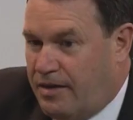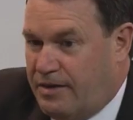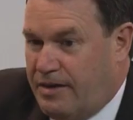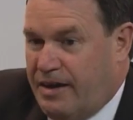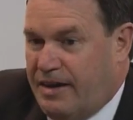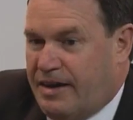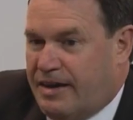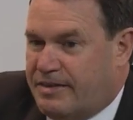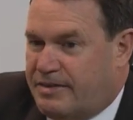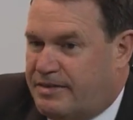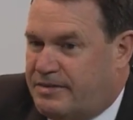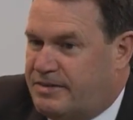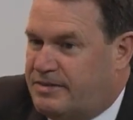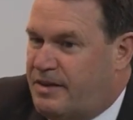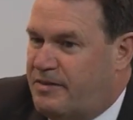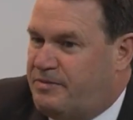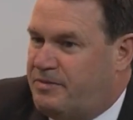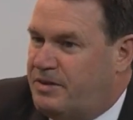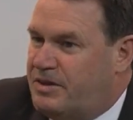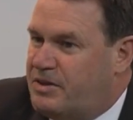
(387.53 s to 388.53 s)
Yeah, it's
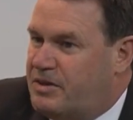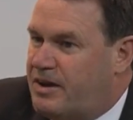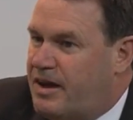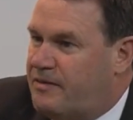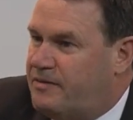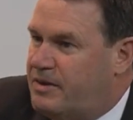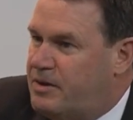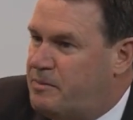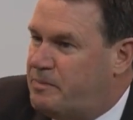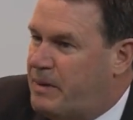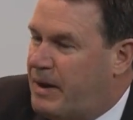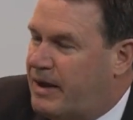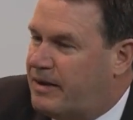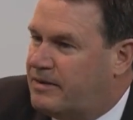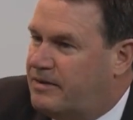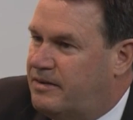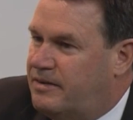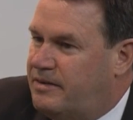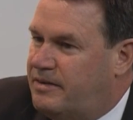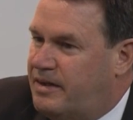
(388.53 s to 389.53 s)
definitely going to have an
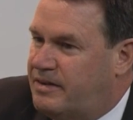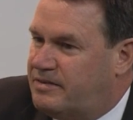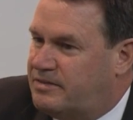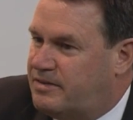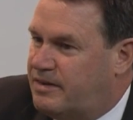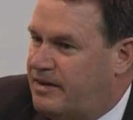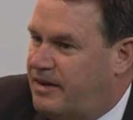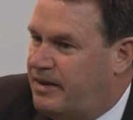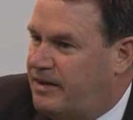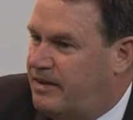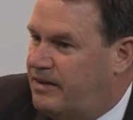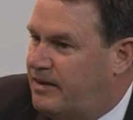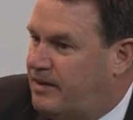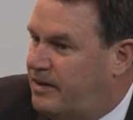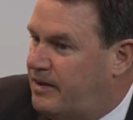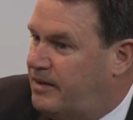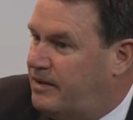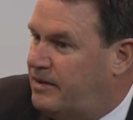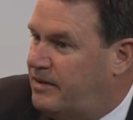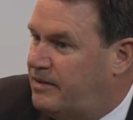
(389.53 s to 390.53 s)
impact. And
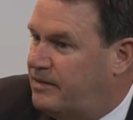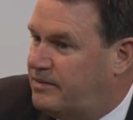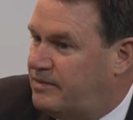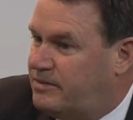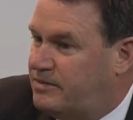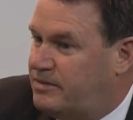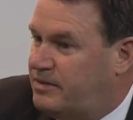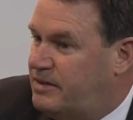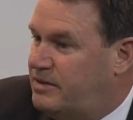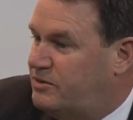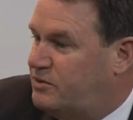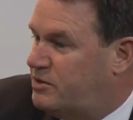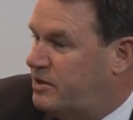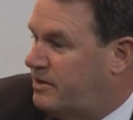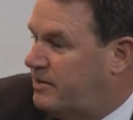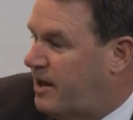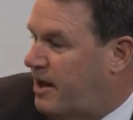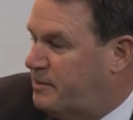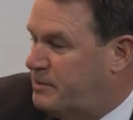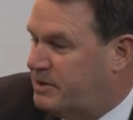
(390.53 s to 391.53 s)
yesterday, uh, Dean
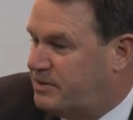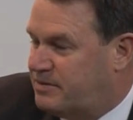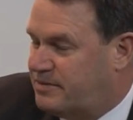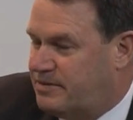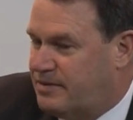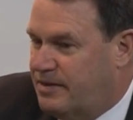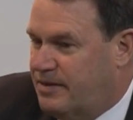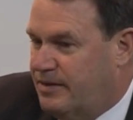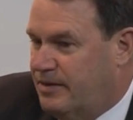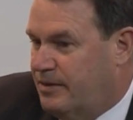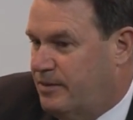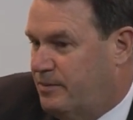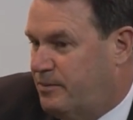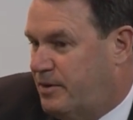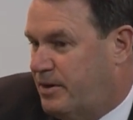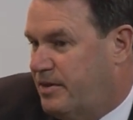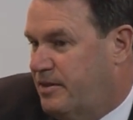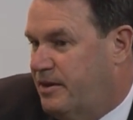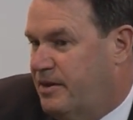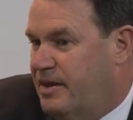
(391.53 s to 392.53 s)
Gialamas, uh,
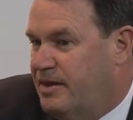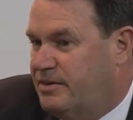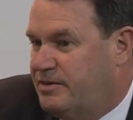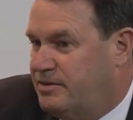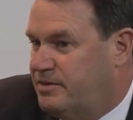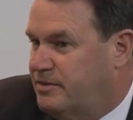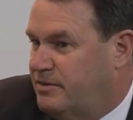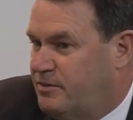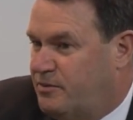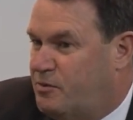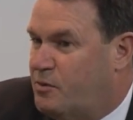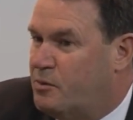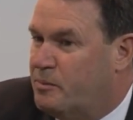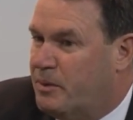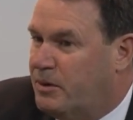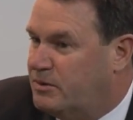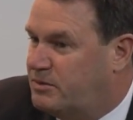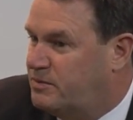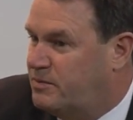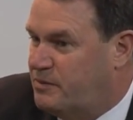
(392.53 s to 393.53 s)
one of the nation's
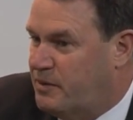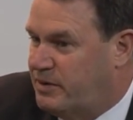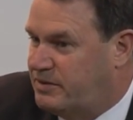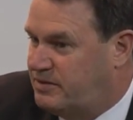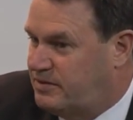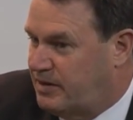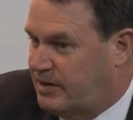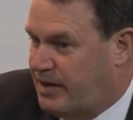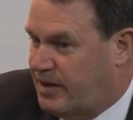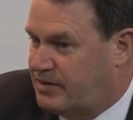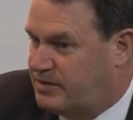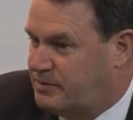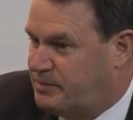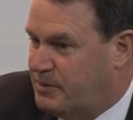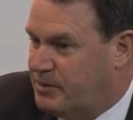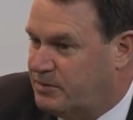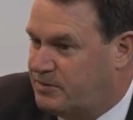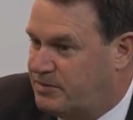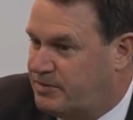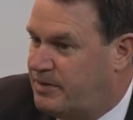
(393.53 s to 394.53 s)
foremost forensic
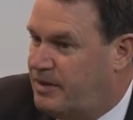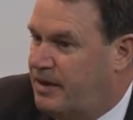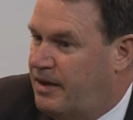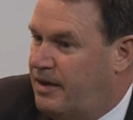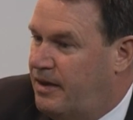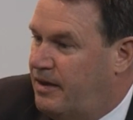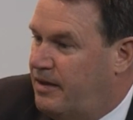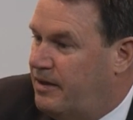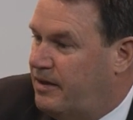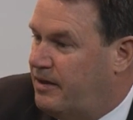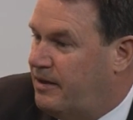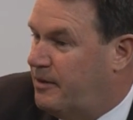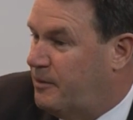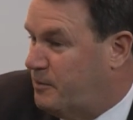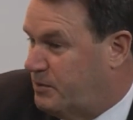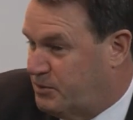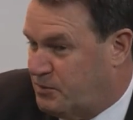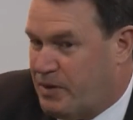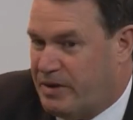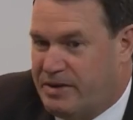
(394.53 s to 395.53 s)
experts,
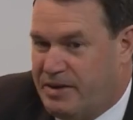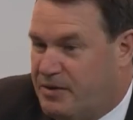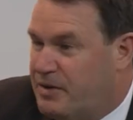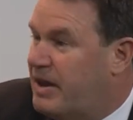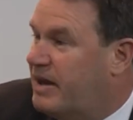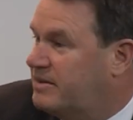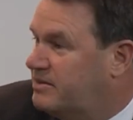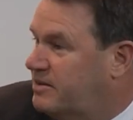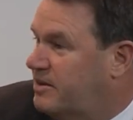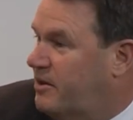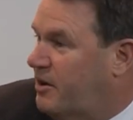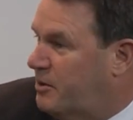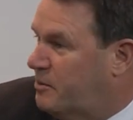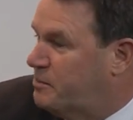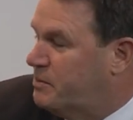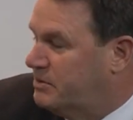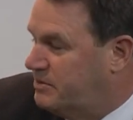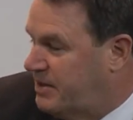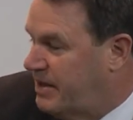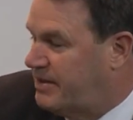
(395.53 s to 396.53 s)
uh, was right here at Hexagon
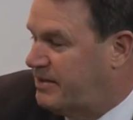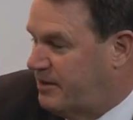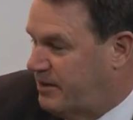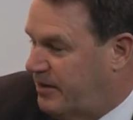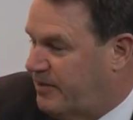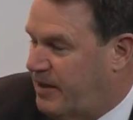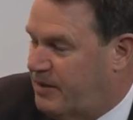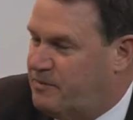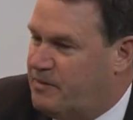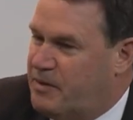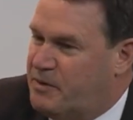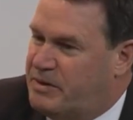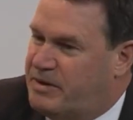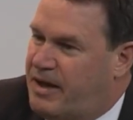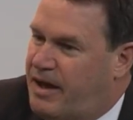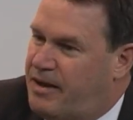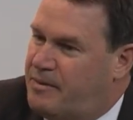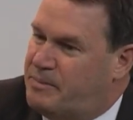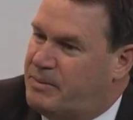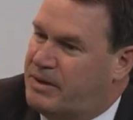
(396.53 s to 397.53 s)
and presented on that very
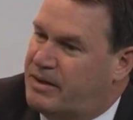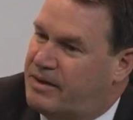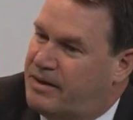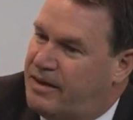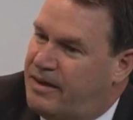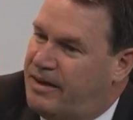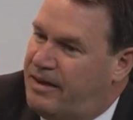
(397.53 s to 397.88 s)
topic.